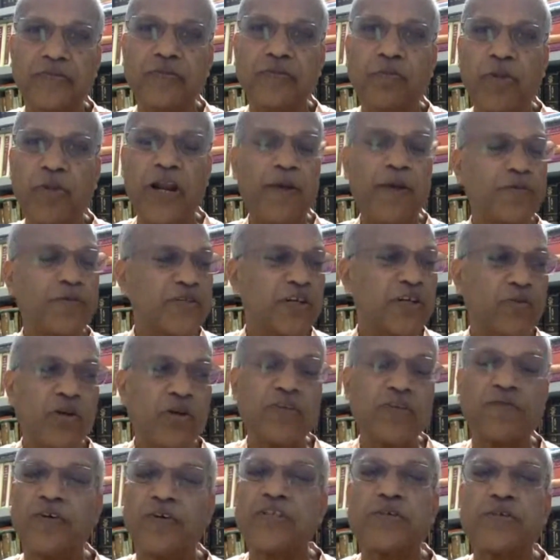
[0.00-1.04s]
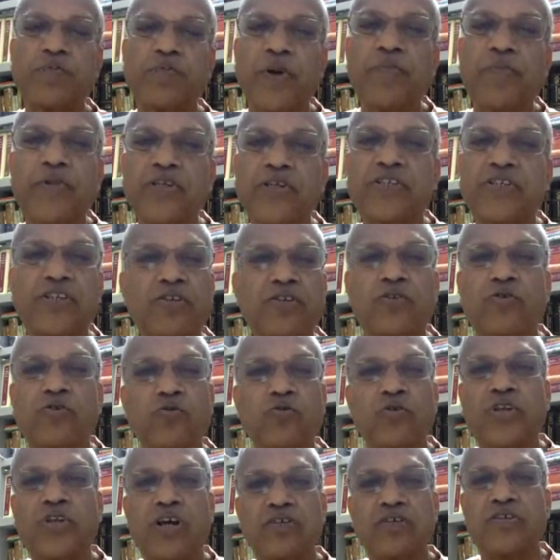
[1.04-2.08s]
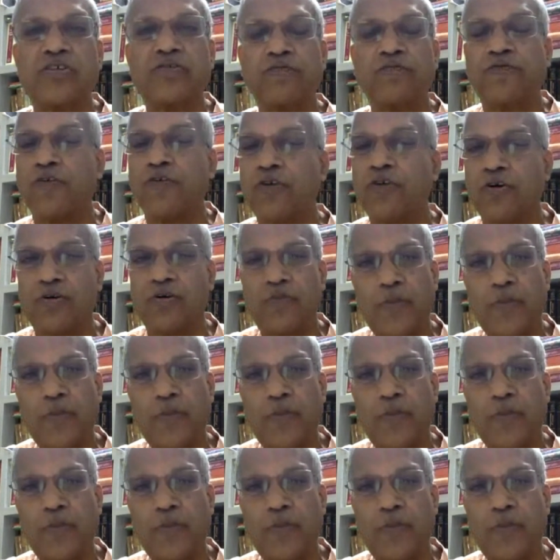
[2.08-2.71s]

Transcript: perhaps it was first published in 2004,